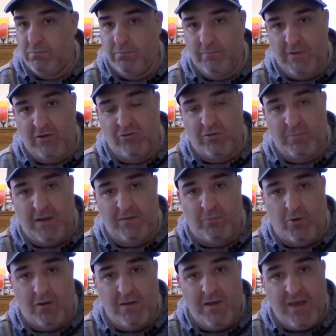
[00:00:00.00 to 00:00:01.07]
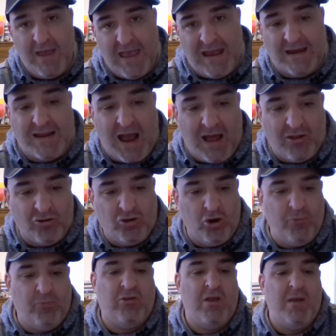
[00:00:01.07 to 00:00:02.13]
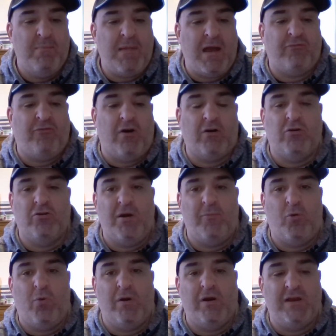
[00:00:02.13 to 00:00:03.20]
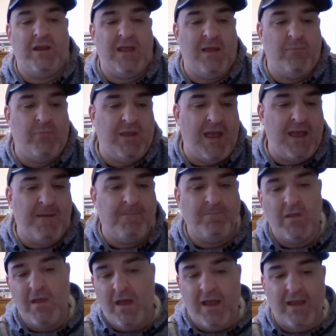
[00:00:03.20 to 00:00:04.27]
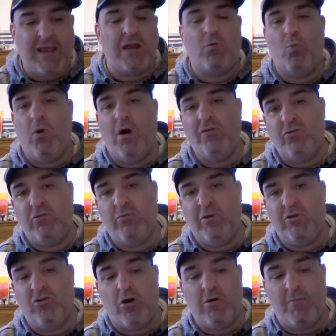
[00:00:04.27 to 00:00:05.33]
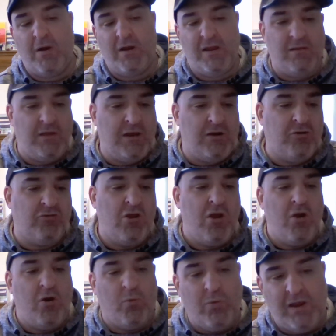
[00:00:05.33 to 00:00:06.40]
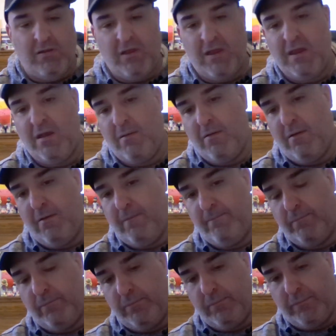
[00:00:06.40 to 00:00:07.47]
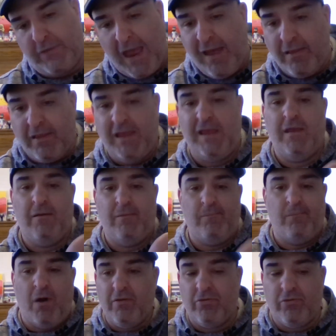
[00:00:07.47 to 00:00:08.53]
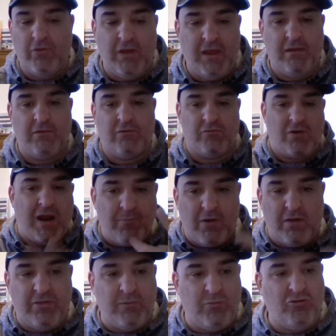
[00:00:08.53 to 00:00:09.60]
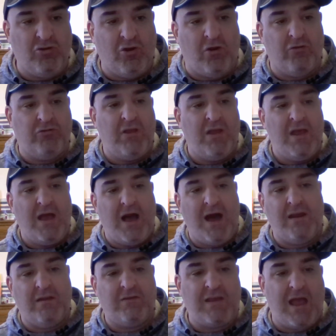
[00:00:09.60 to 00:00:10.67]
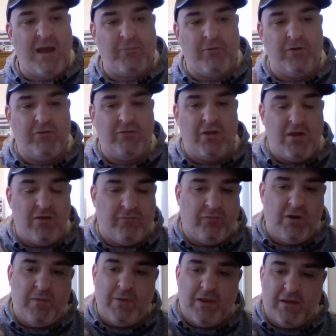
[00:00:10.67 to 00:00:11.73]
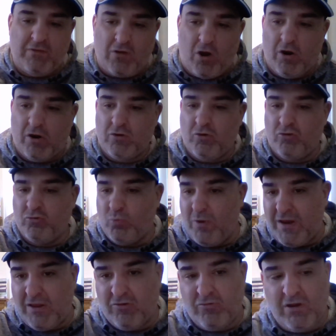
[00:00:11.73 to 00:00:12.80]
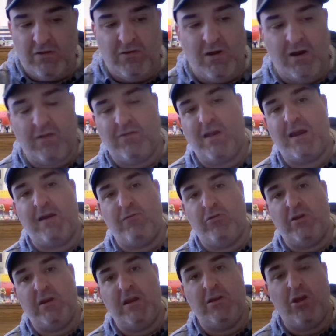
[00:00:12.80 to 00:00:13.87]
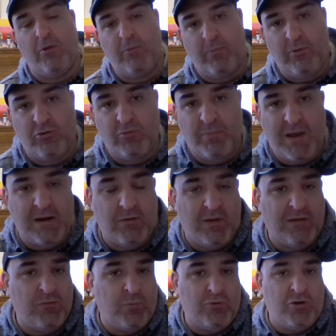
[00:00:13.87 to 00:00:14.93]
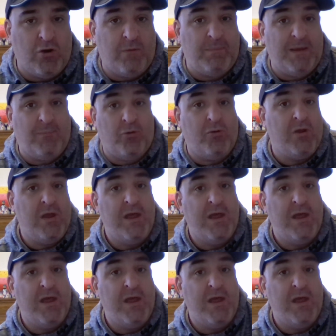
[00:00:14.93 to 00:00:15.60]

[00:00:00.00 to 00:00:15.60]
Major League Baseball. In college hoops, Matt Fargo number one in the NBA. Again, 1, 2, 3 total money leaders. Weekly, daily, monthly, tri-monthly results, hottest cappers, free picks, articles, winning streaks here on the side, everything you need to help you build your bankroll. That's what we're doing, people.